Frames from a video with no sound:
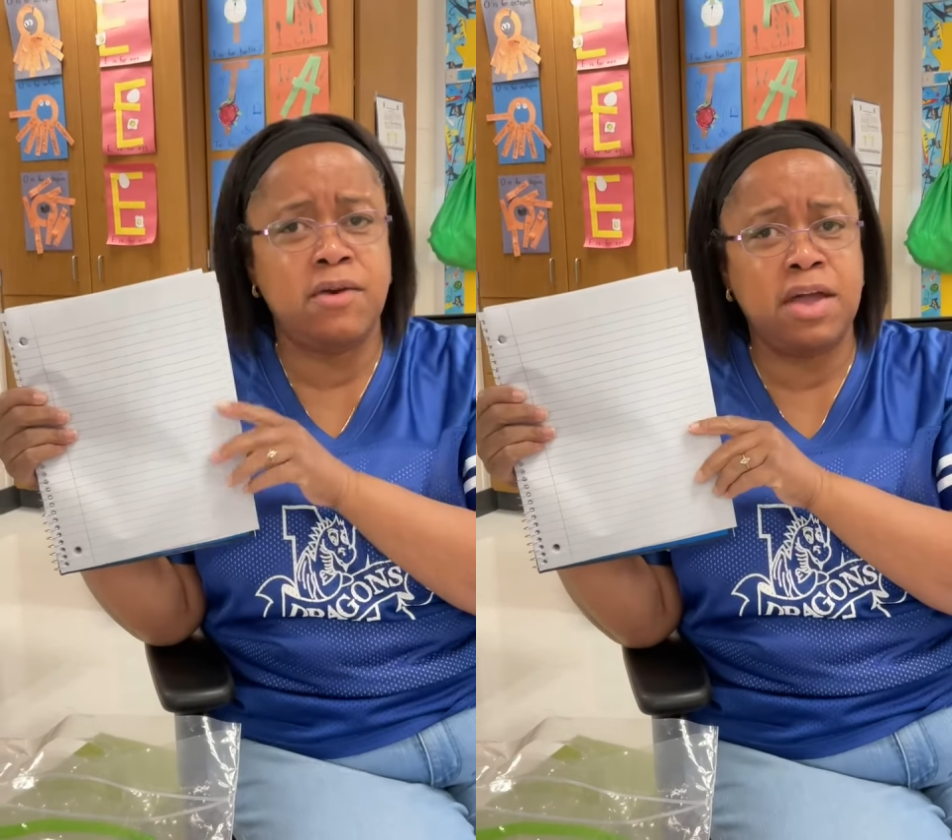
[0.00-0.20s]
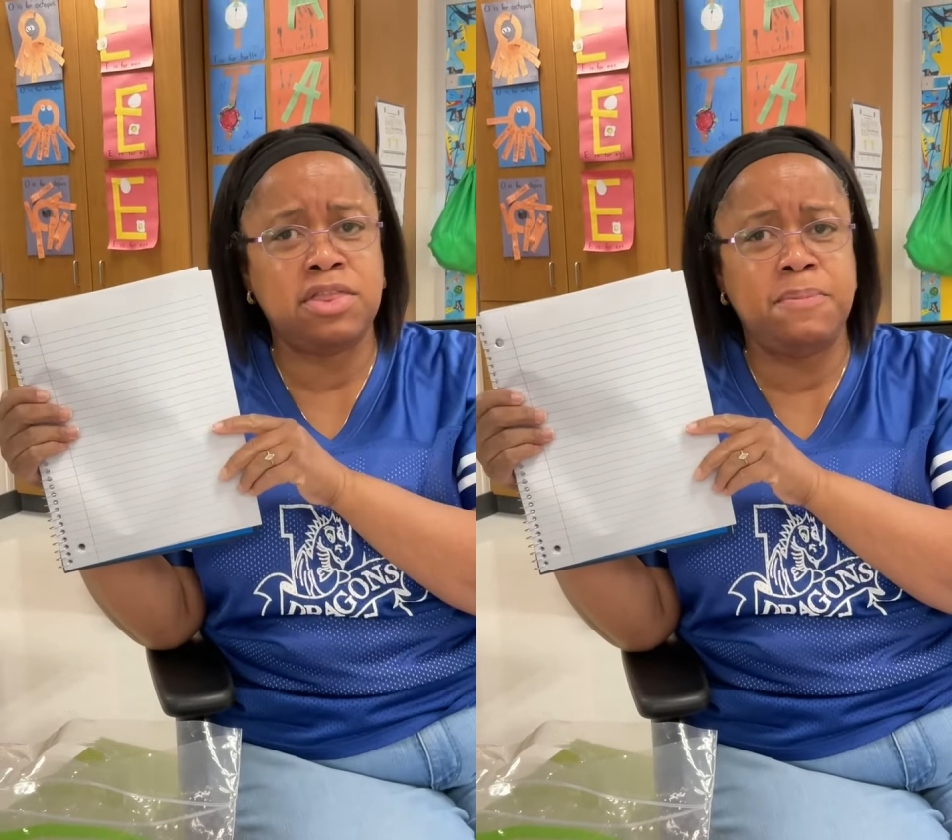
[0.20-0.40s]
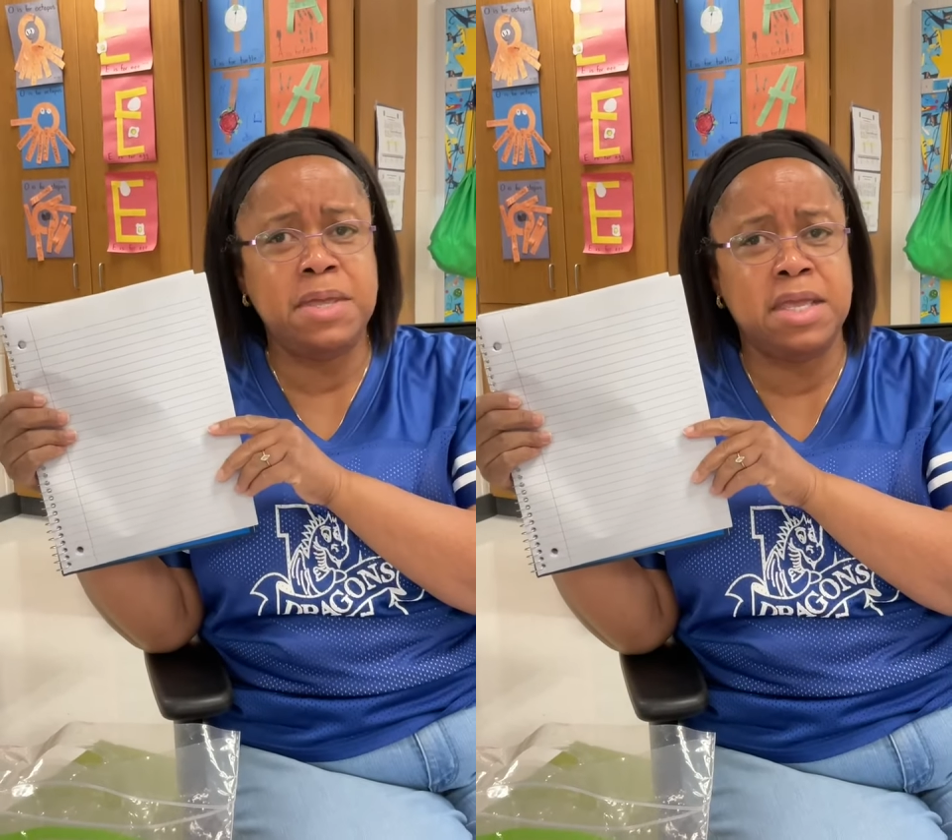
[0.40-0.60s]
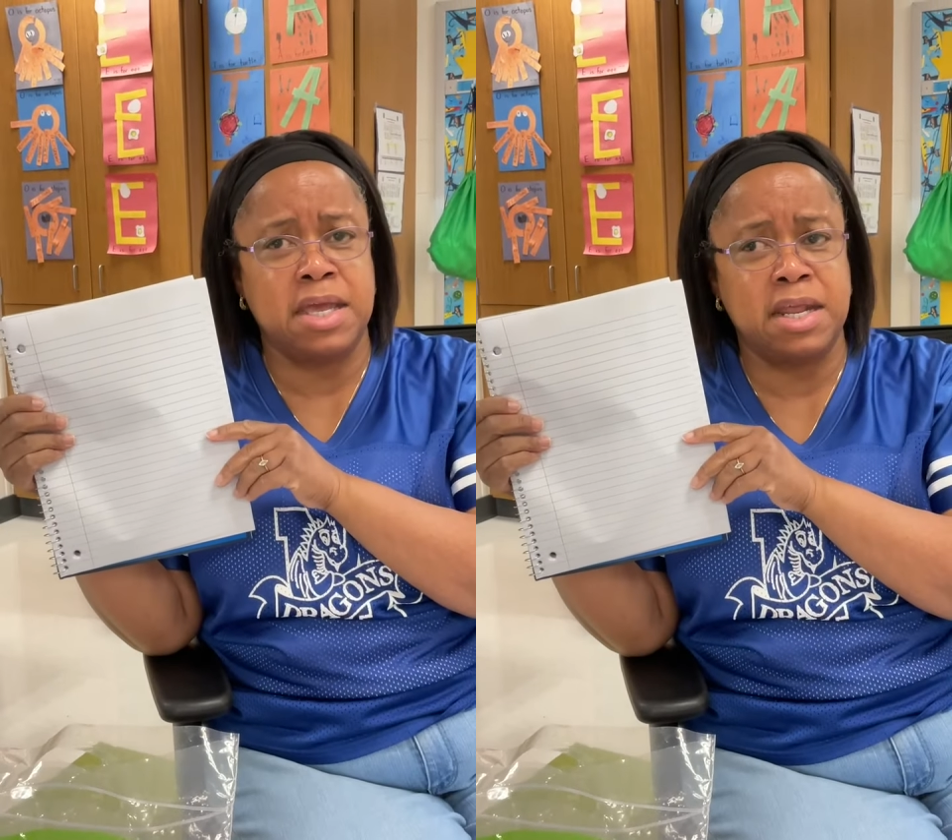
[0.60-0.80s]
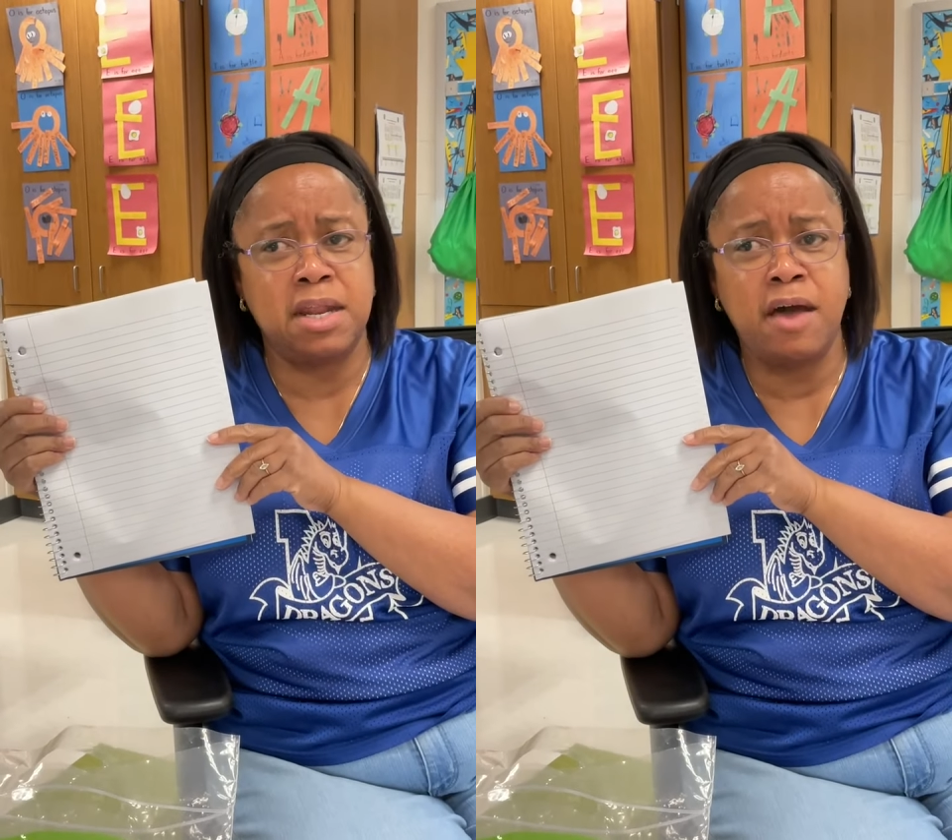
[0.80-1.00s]
at the
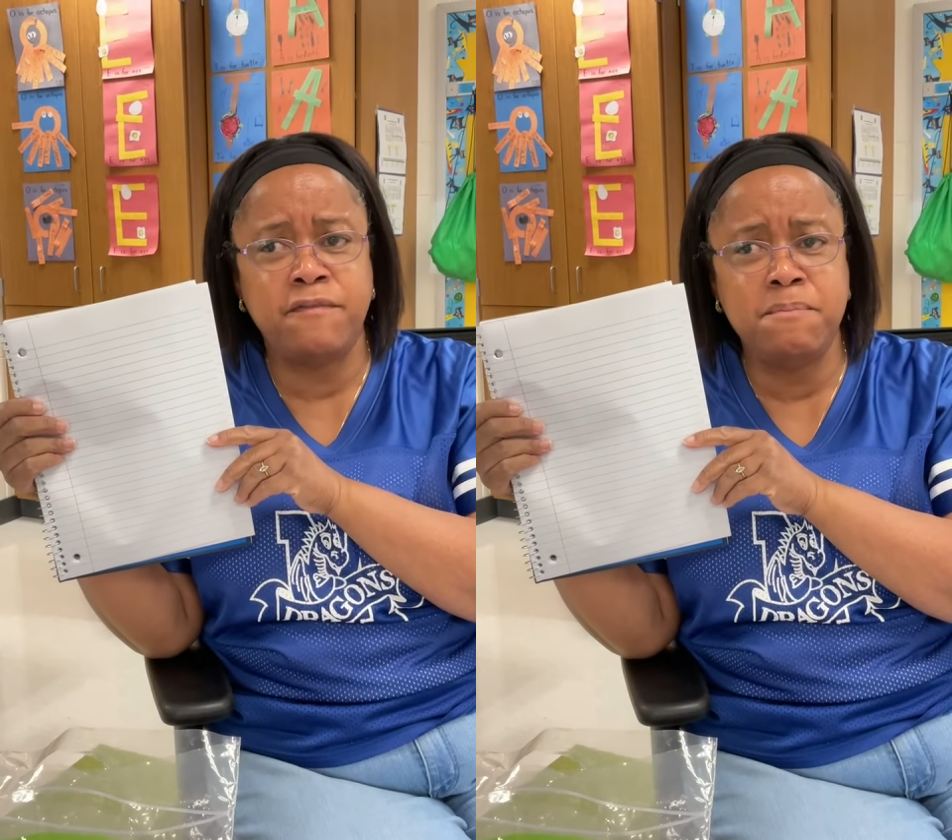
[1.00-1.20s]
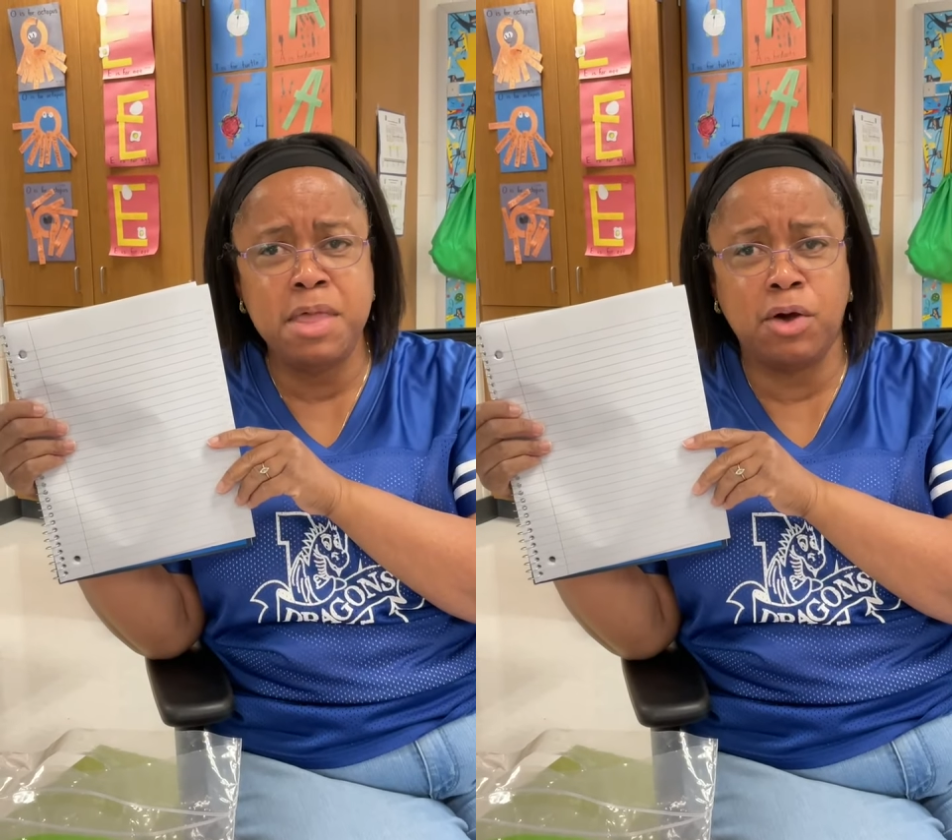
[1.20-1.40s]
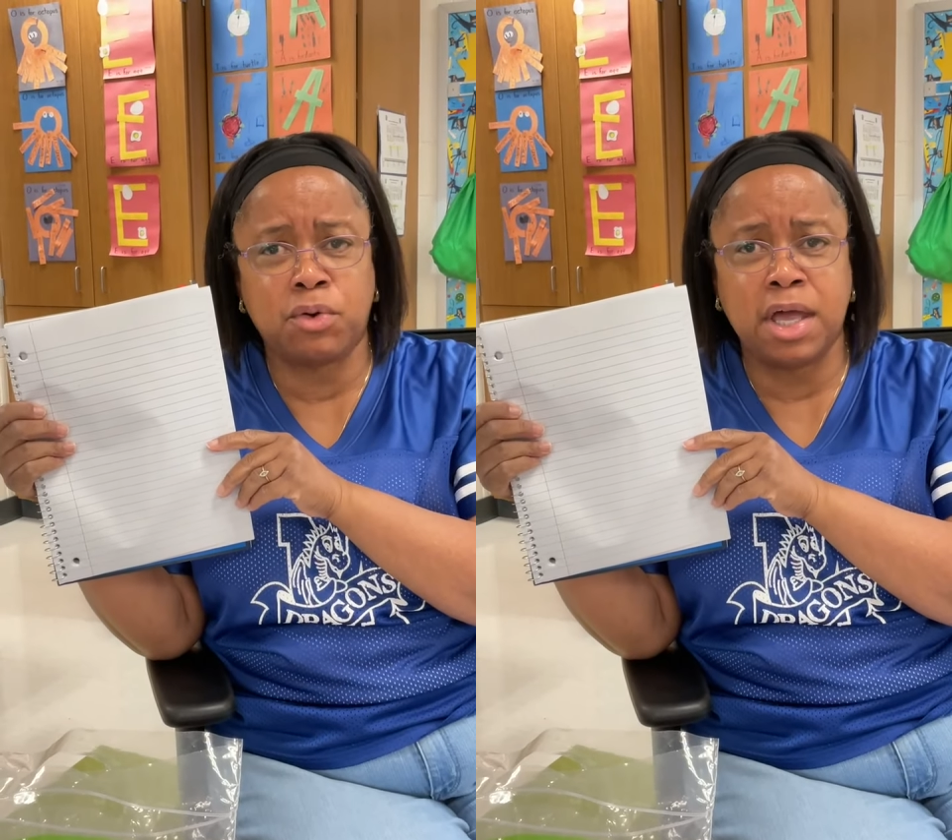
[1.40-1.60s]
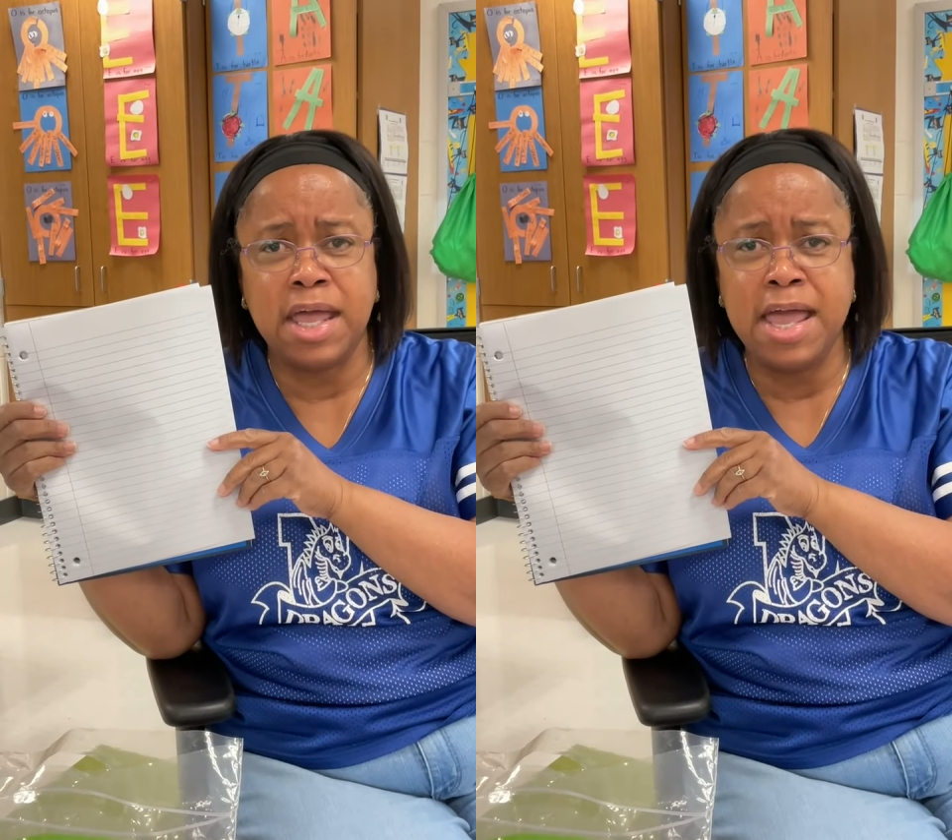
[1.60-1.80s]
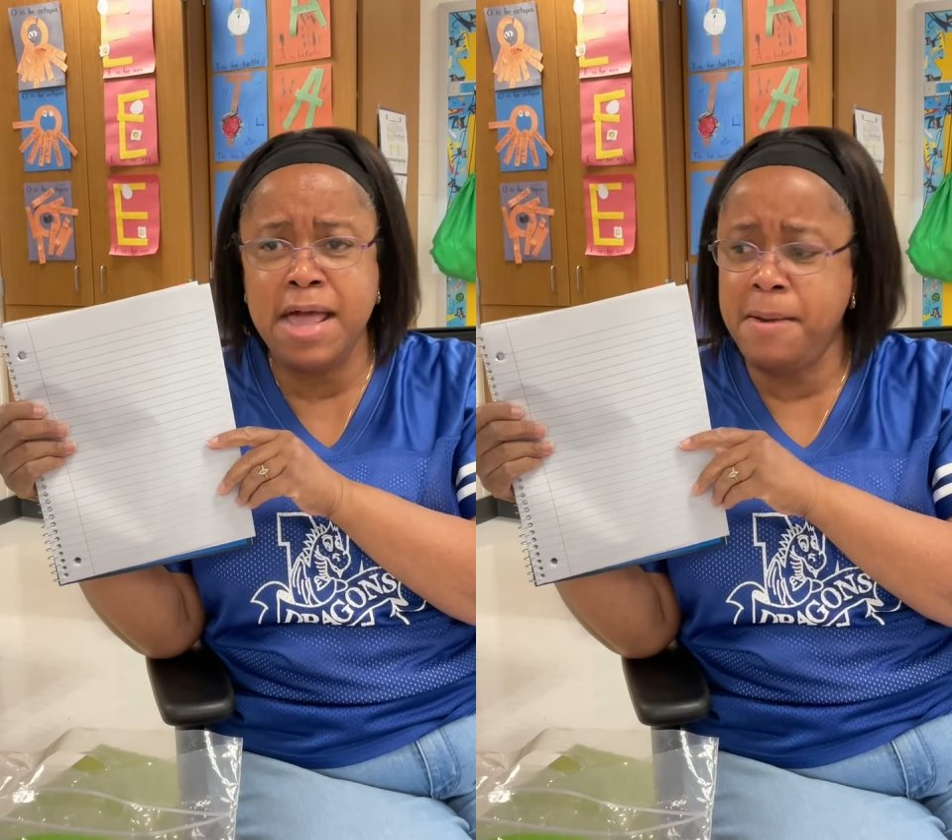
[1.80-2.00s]
beginning of milk?
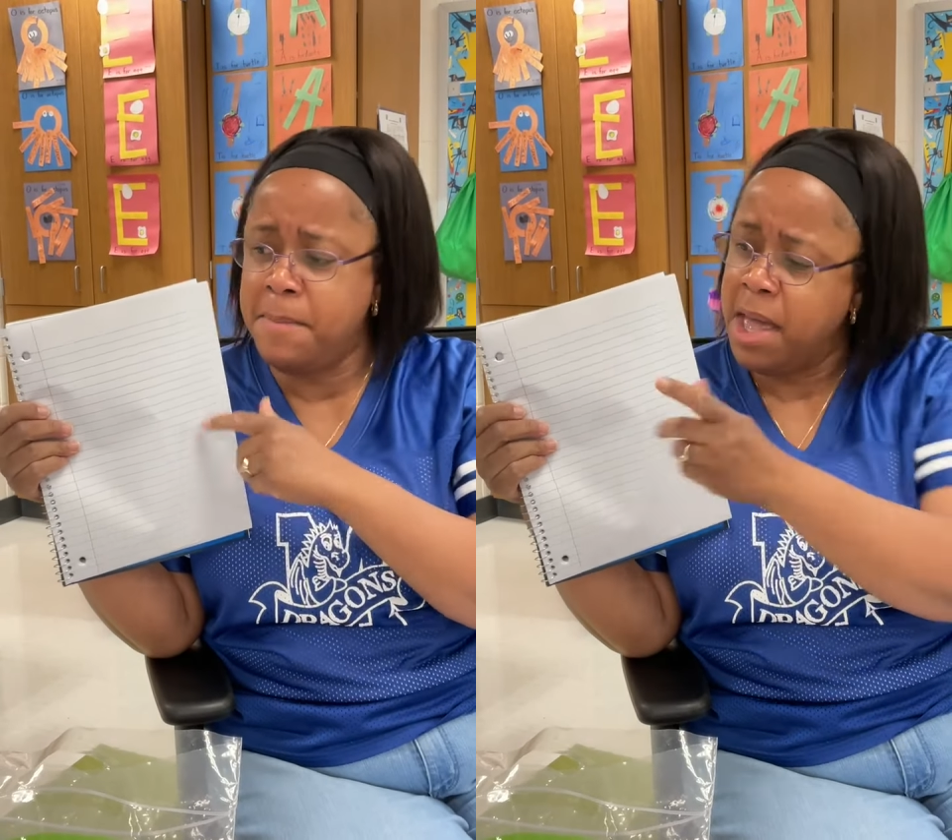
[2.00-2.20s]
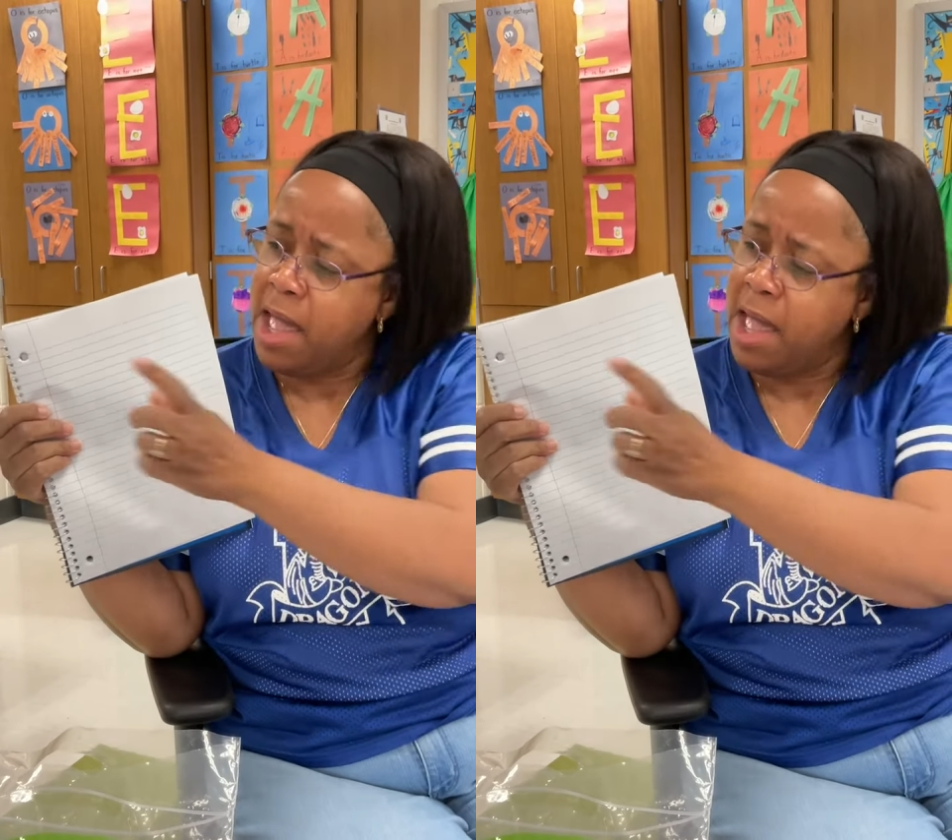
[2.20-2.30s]
M.